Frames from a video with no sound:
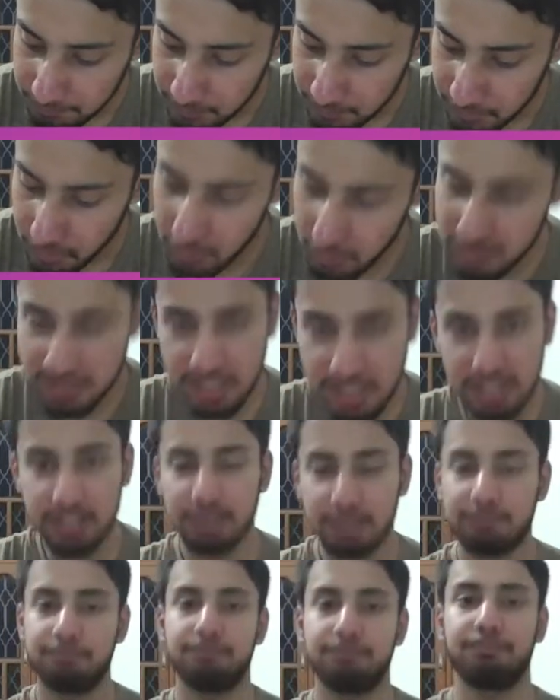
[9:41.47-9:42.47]
Constant.
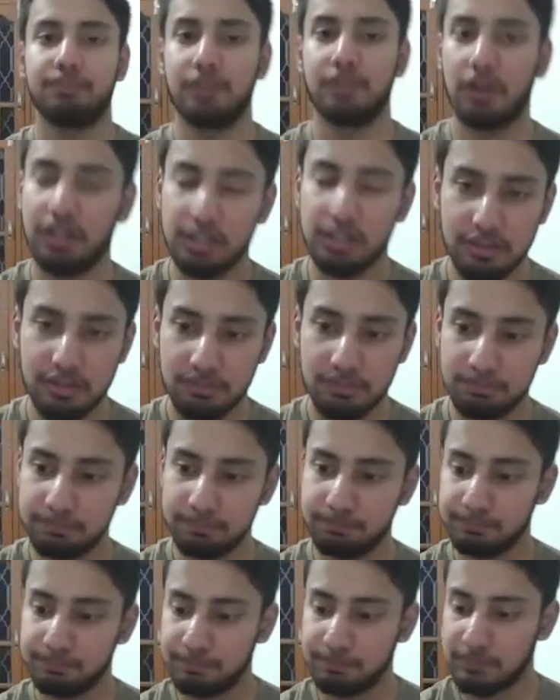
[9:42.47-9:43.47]
Got it?
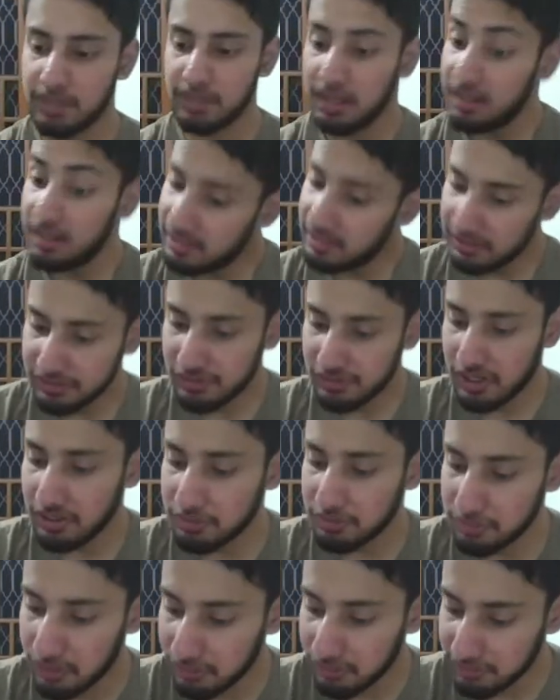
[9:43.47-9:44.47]
Let's try to
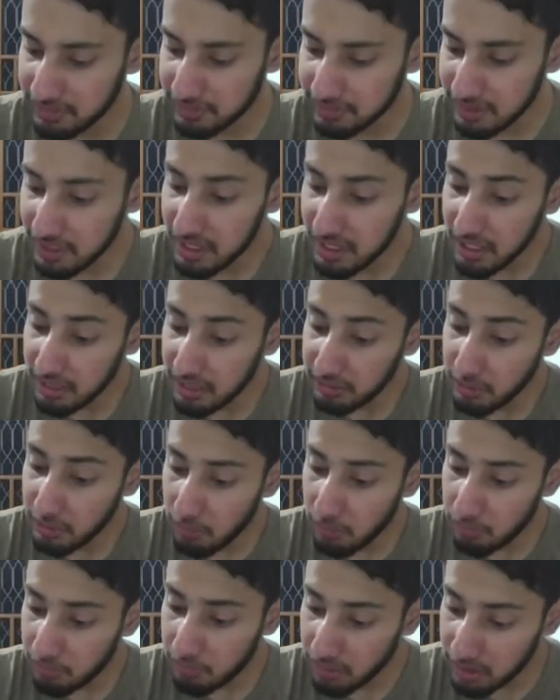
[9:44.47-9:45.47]
solve this.
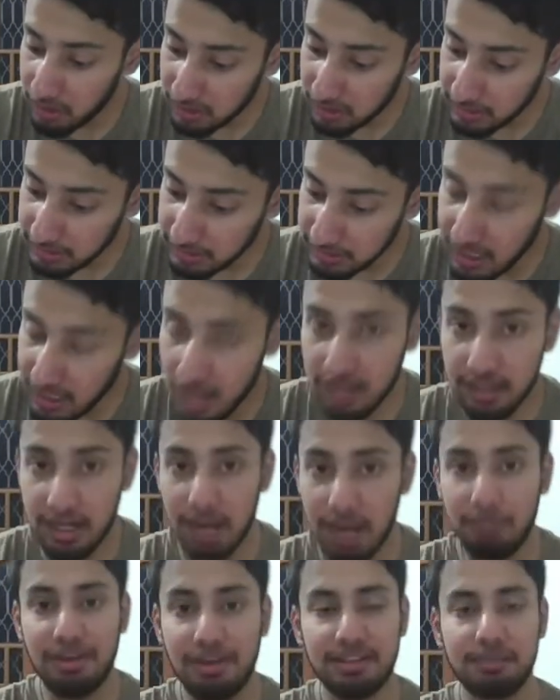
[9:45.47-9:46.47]
Now the
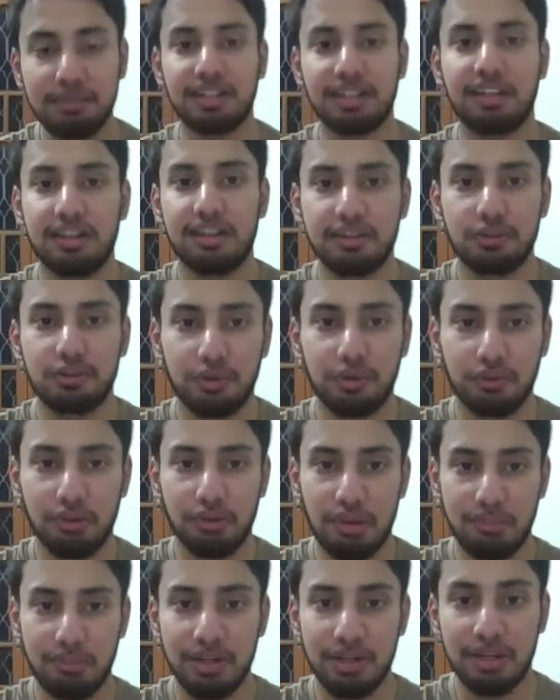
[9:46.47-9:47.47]
Akra-Baazi method is going to
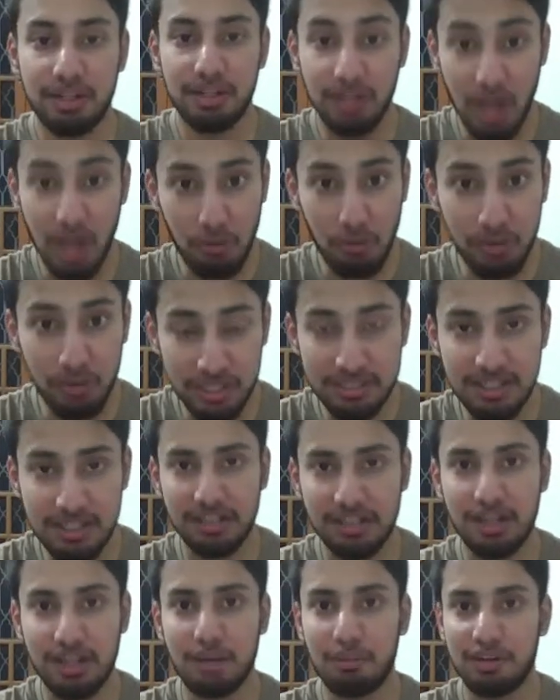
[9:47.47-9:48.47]
come here. Now is the
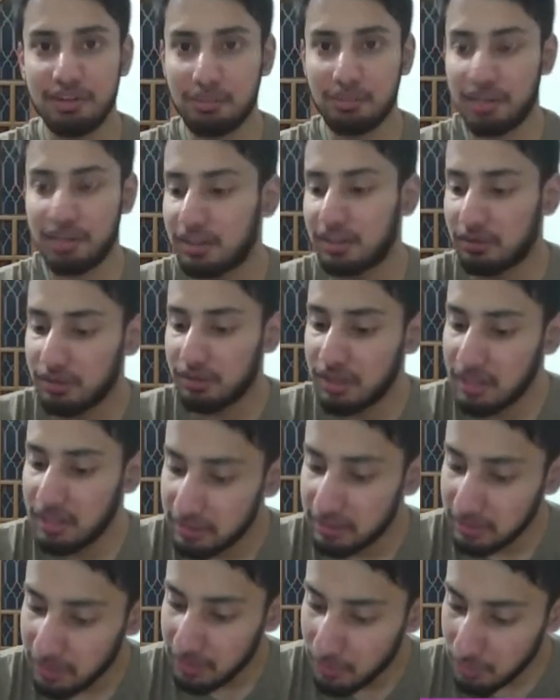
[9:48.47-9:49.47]
Akra-Baazi method.
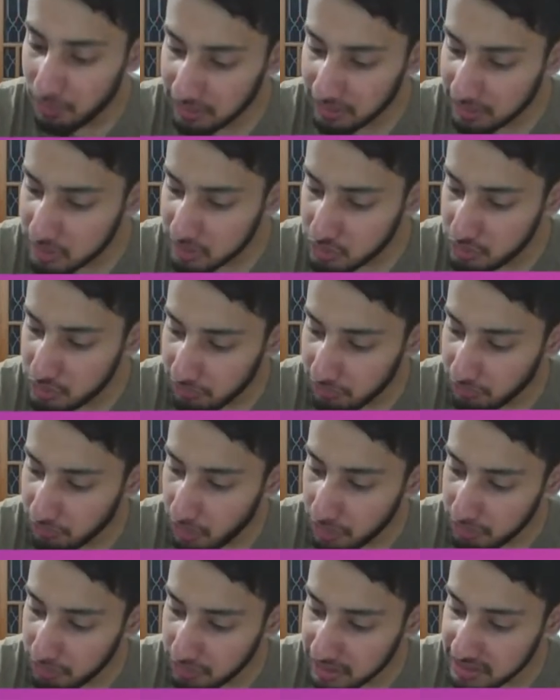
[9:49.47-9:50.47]
Okay, Nitish, we have
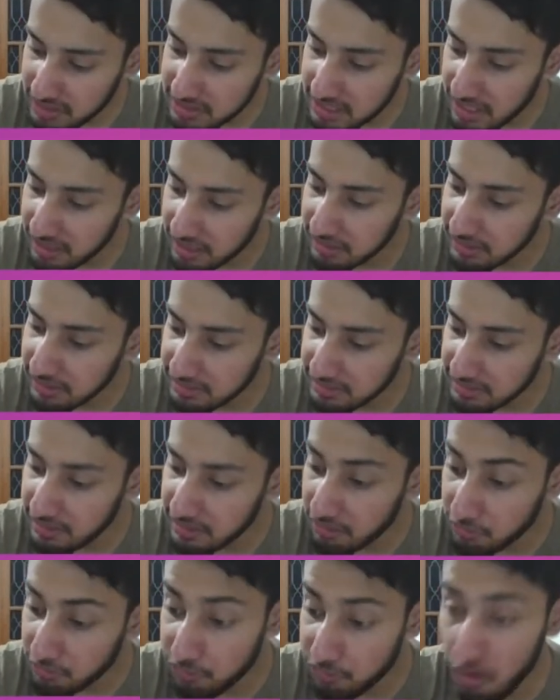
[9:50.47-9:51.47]
got to understanding this is the
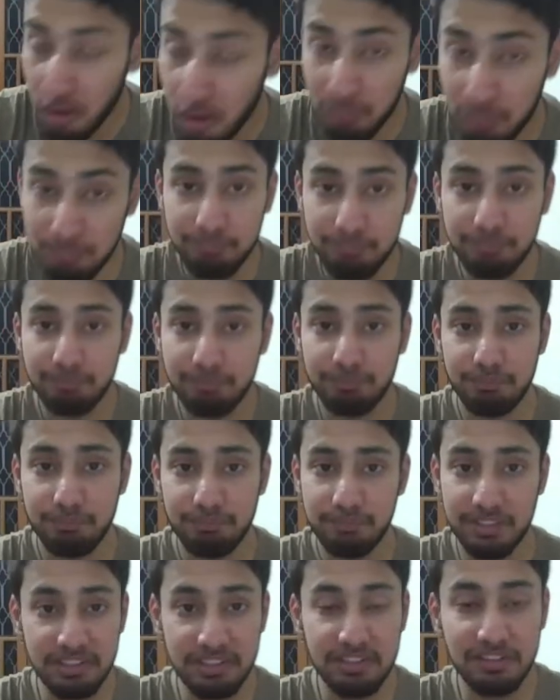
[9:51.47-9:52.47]
form.
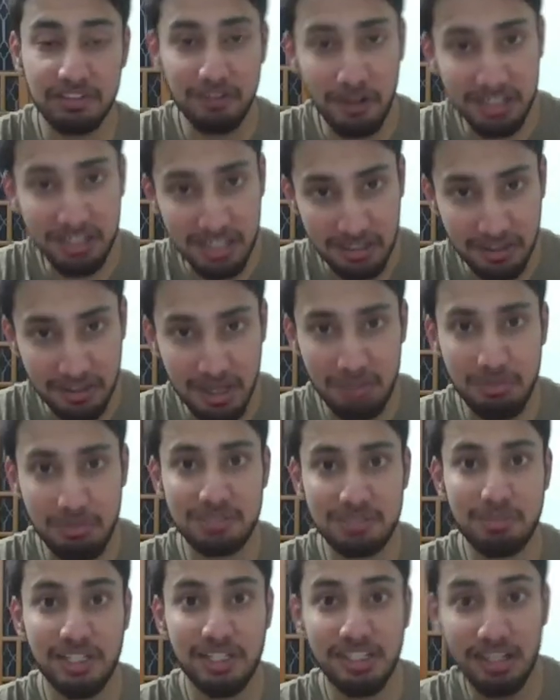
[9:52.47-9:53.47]
This is not the
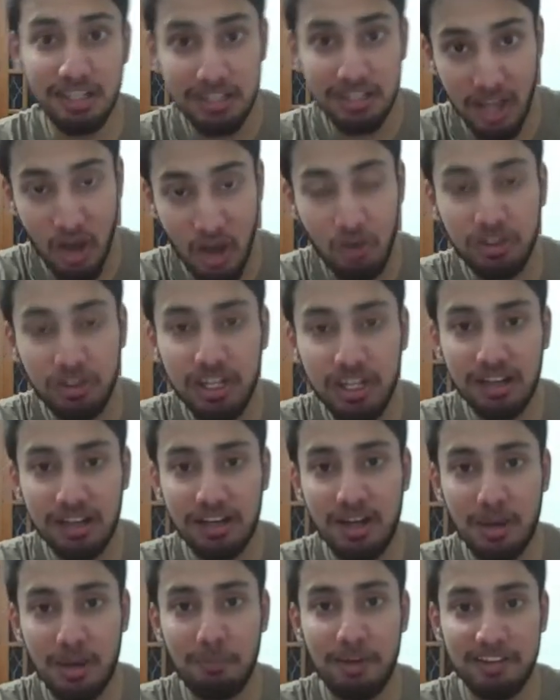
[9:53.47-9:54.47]
Akra-Baazi method. Now the
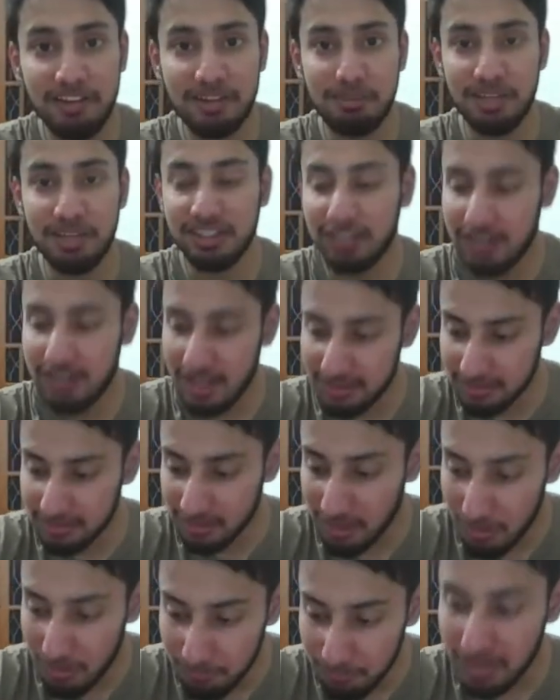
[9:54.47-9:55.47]
Akra-Baazi method has
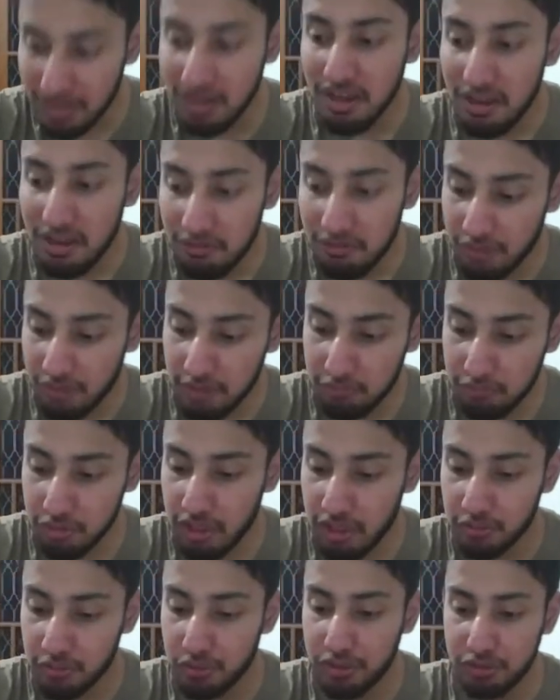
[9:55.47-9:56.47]
come when we are
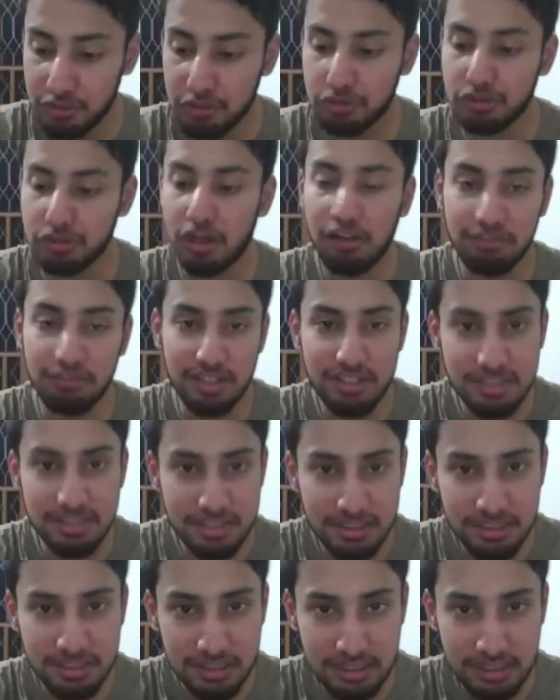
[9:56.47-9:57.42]
going to solve this,